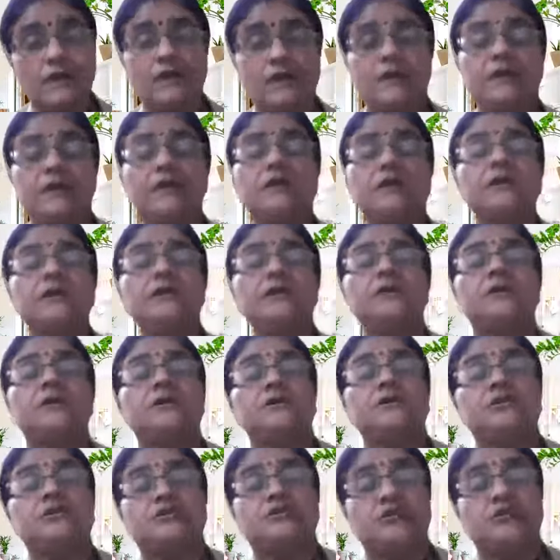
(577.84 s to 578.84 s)
Clear?
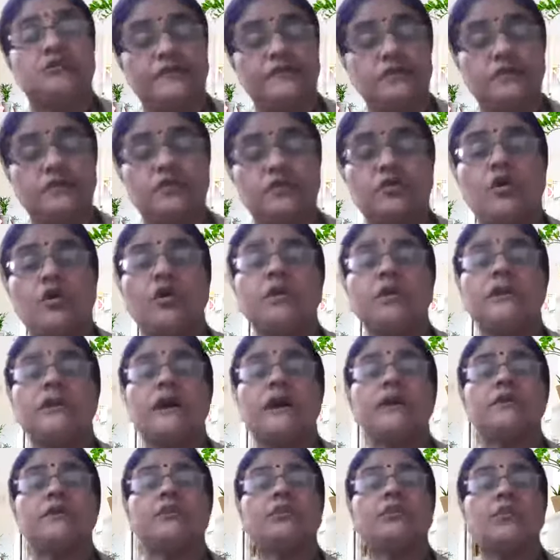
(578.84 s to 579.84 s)
So we saw
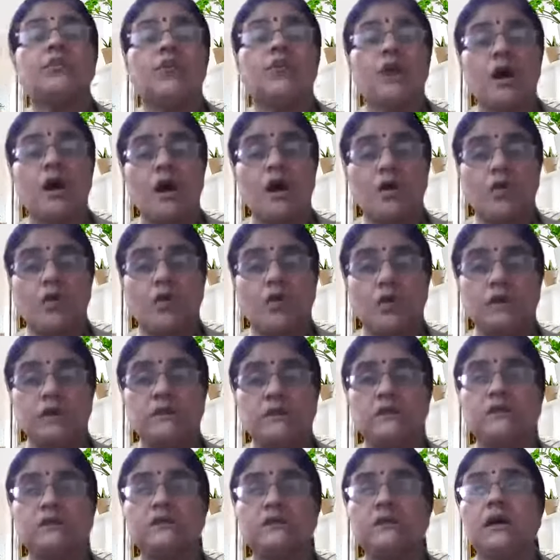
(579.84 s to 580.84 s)
that
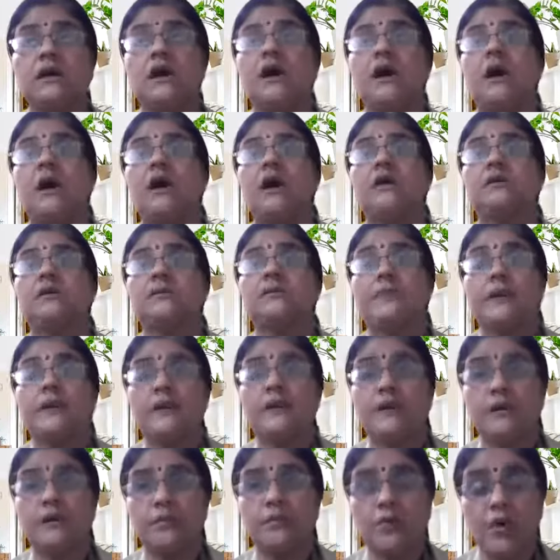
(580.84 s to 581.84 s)
what is the heart
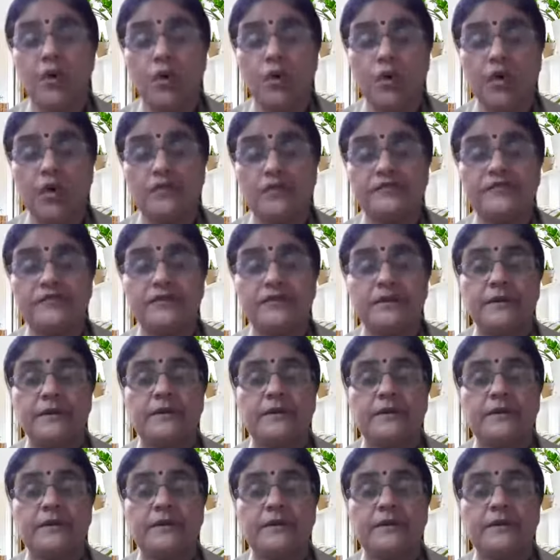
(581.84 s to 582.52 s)
made up of.